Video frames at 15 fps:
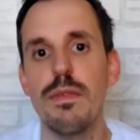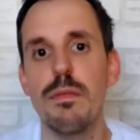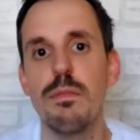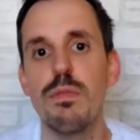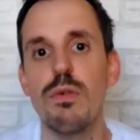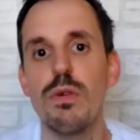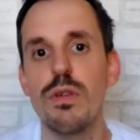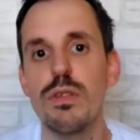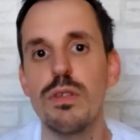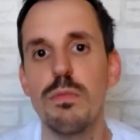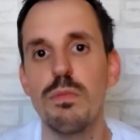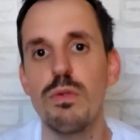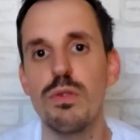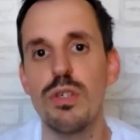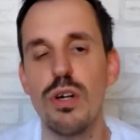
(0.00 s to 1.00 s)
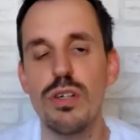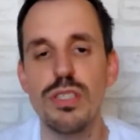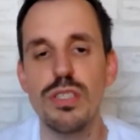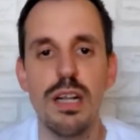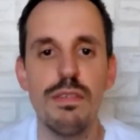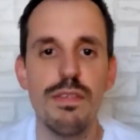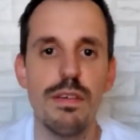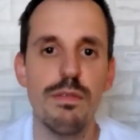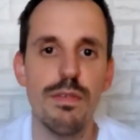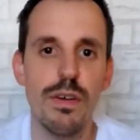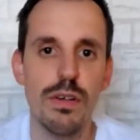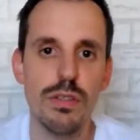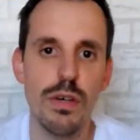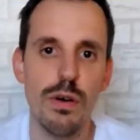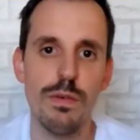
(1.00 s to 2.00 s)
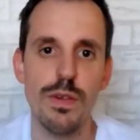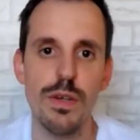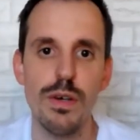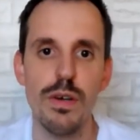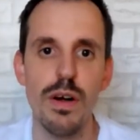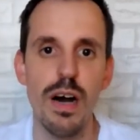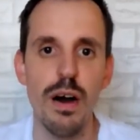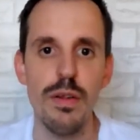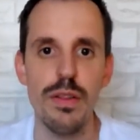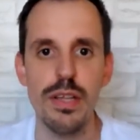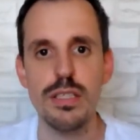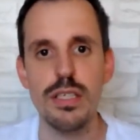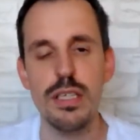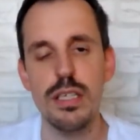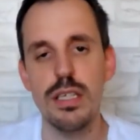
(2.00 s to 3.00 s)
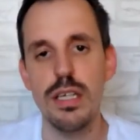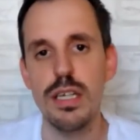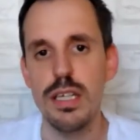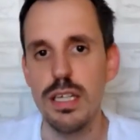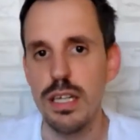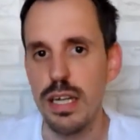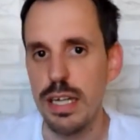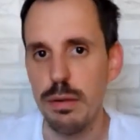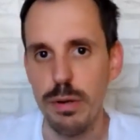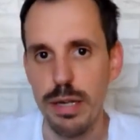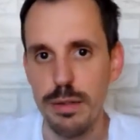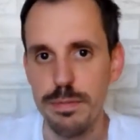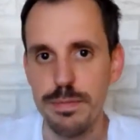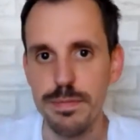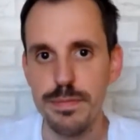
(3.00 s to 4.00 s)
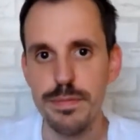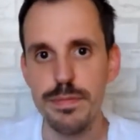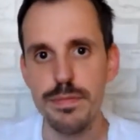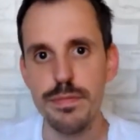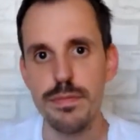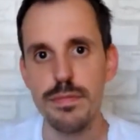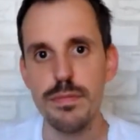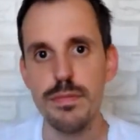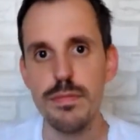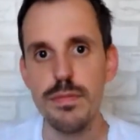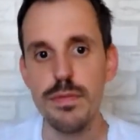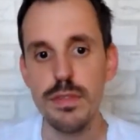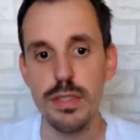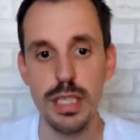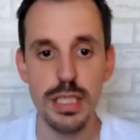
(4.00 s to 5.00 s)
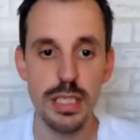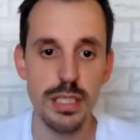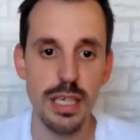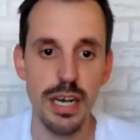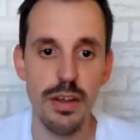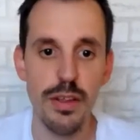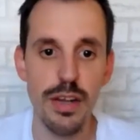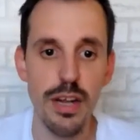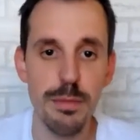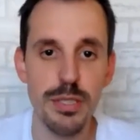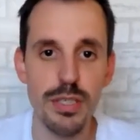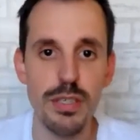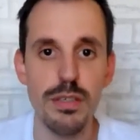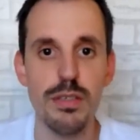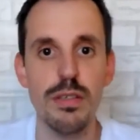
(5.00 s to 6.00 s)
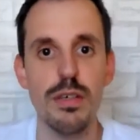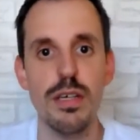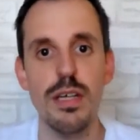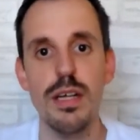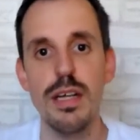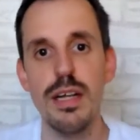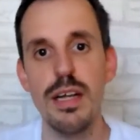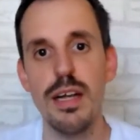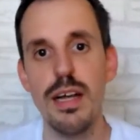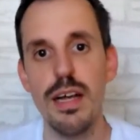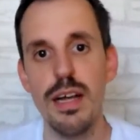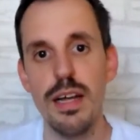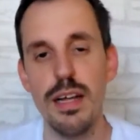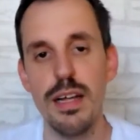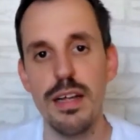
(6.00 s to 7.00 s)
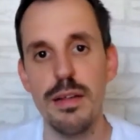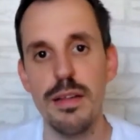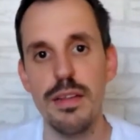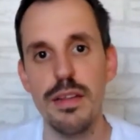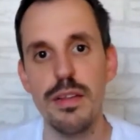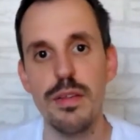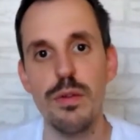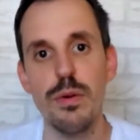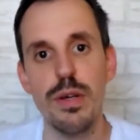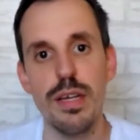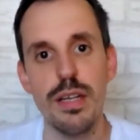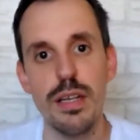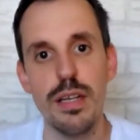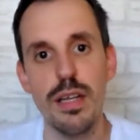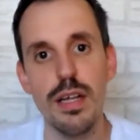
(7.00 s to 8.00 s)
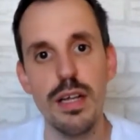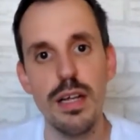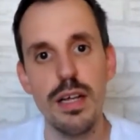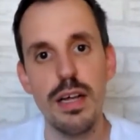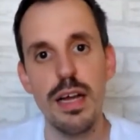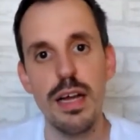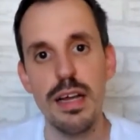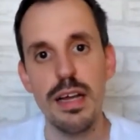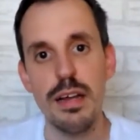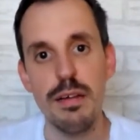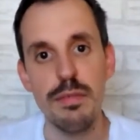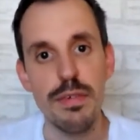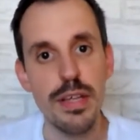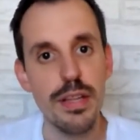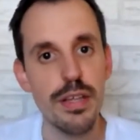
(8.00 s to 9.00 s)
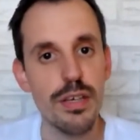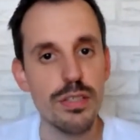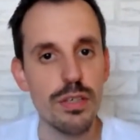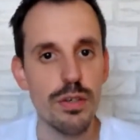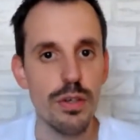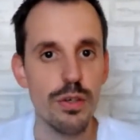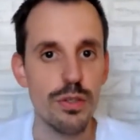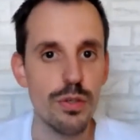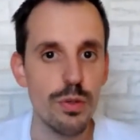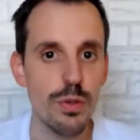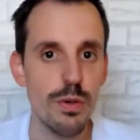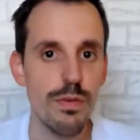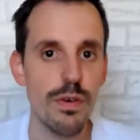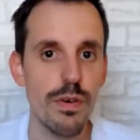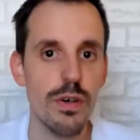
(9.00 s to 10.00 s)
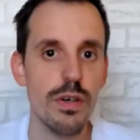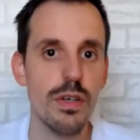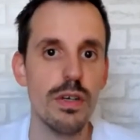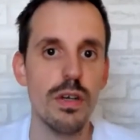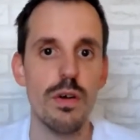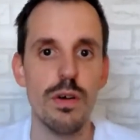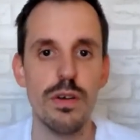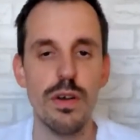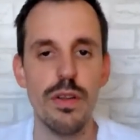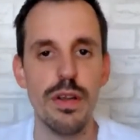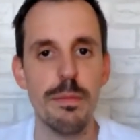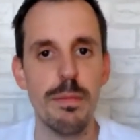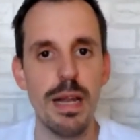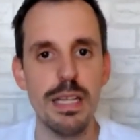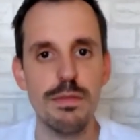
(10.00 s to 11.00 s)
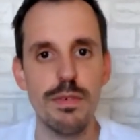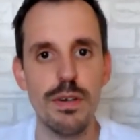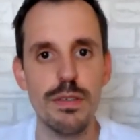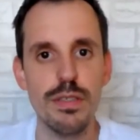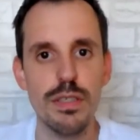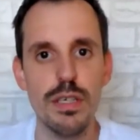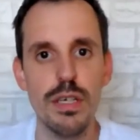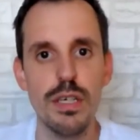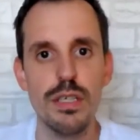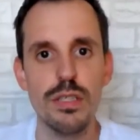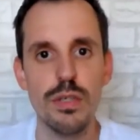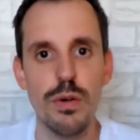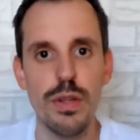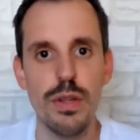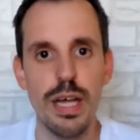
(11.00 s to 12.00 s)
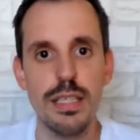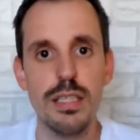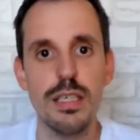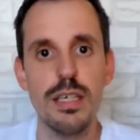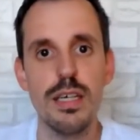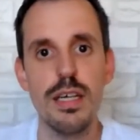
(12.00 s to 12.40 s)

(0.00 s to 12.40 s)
put yourself in front of your audience in any way. This is another option, doing videos on YouTube or on other platforms, so that